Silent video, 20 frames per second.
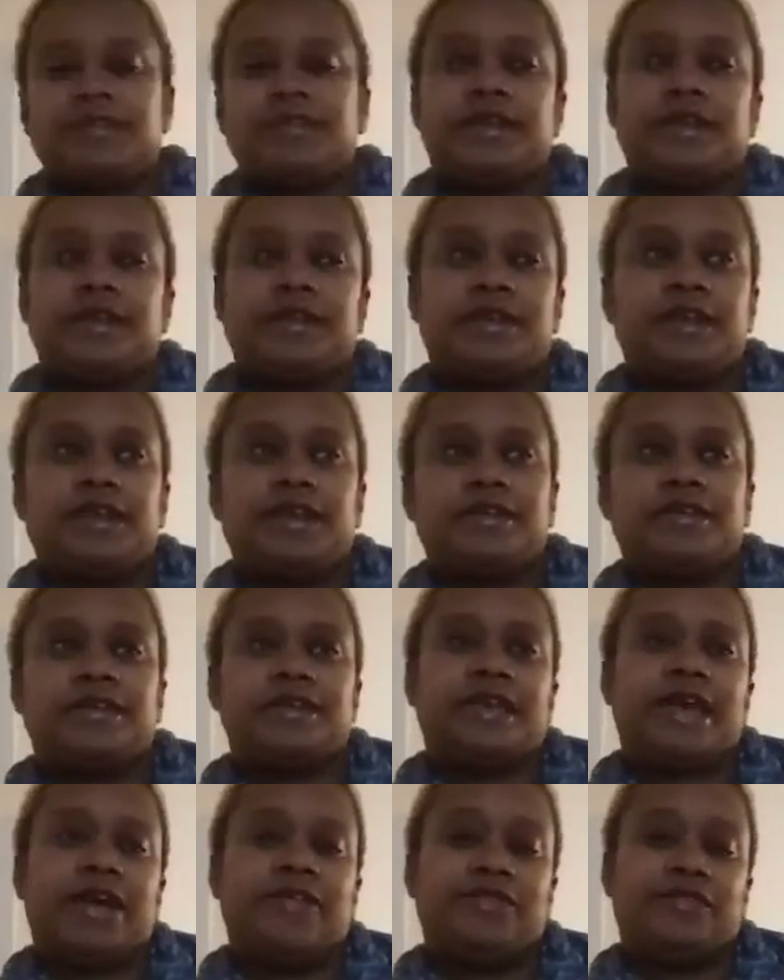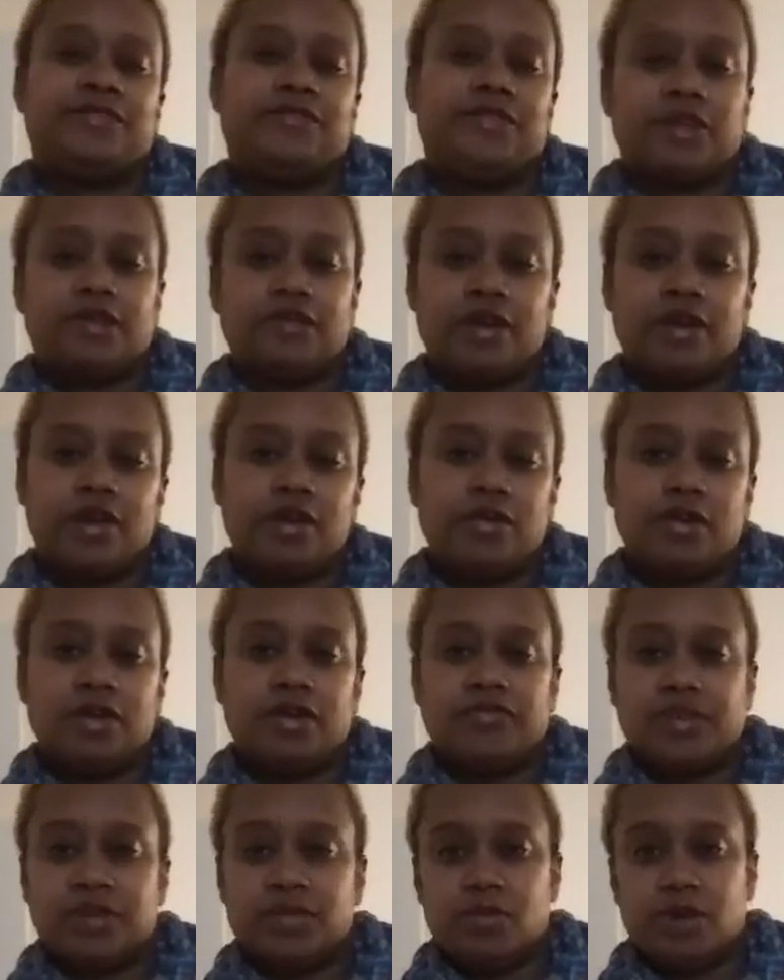that case, they have to figure out if
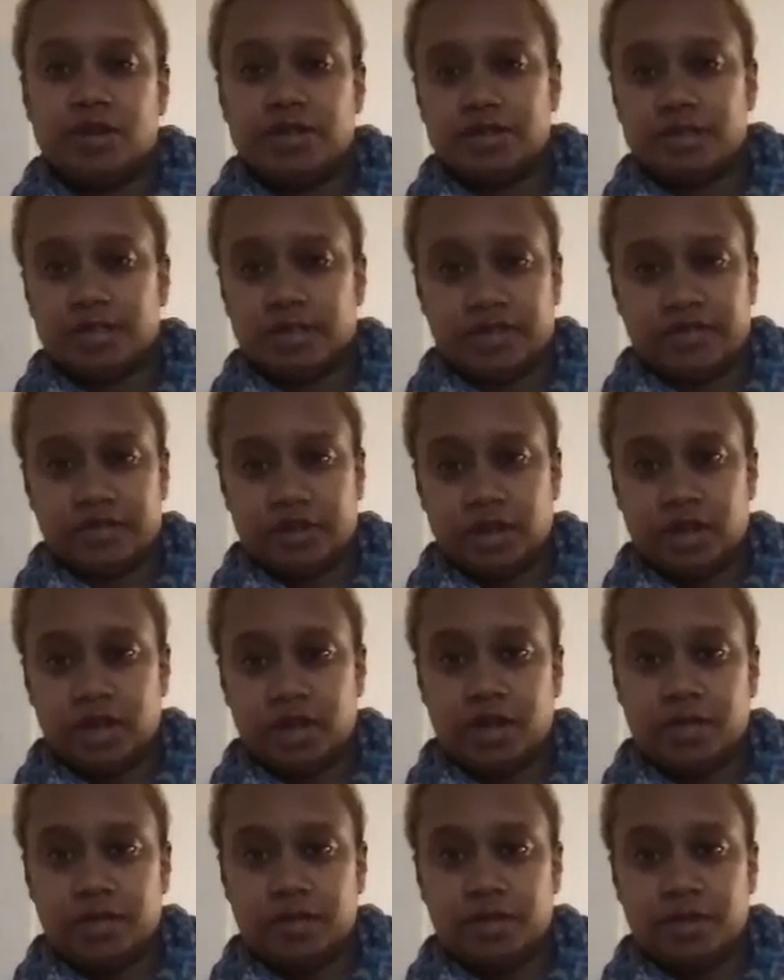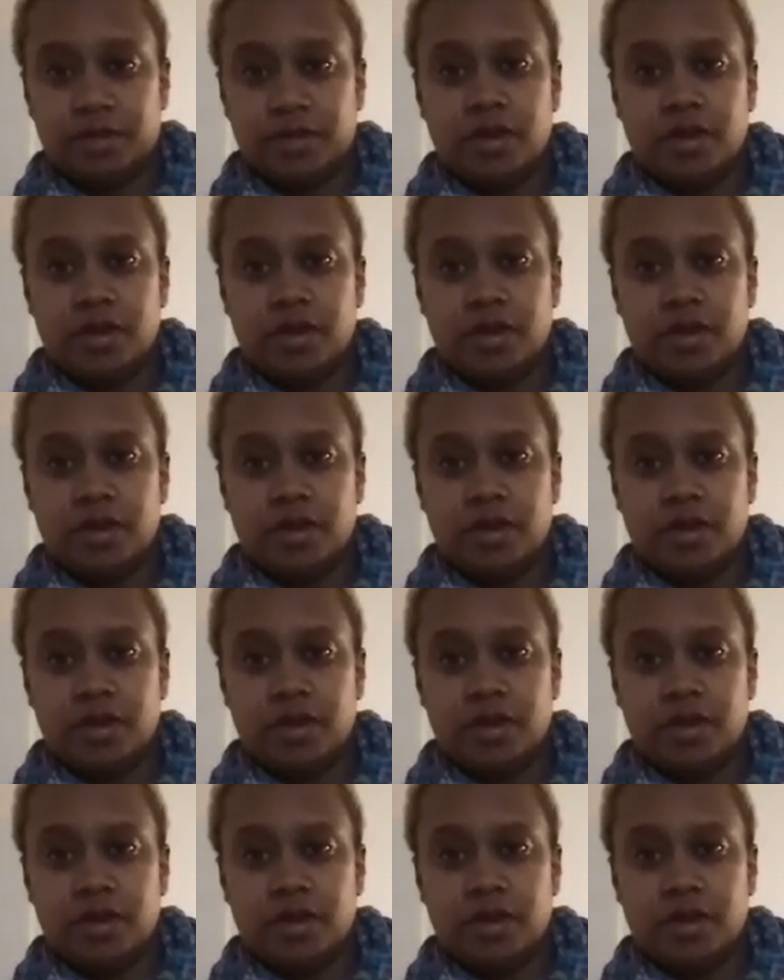they want to level up